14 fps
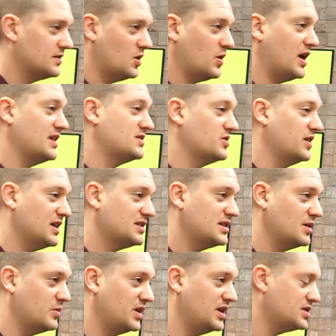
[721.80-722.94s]
Okay, so next
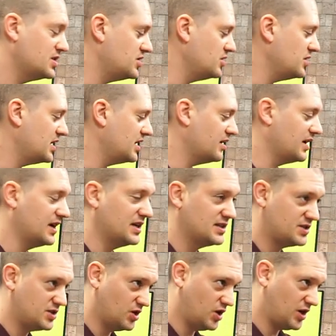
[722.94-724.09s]
thing we need to do here
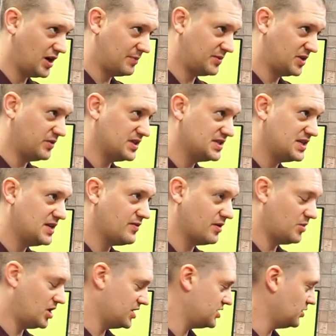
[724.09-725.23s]
is to hook up the receiver
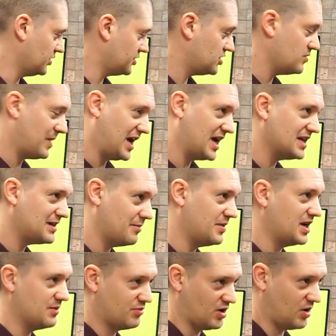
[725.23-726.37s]
module to my ATEM
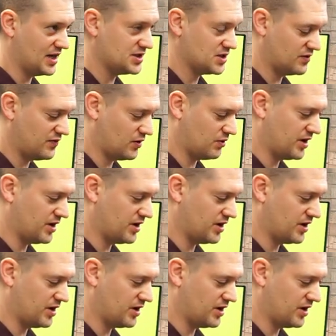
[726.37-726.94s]
Mini Pro ISO 4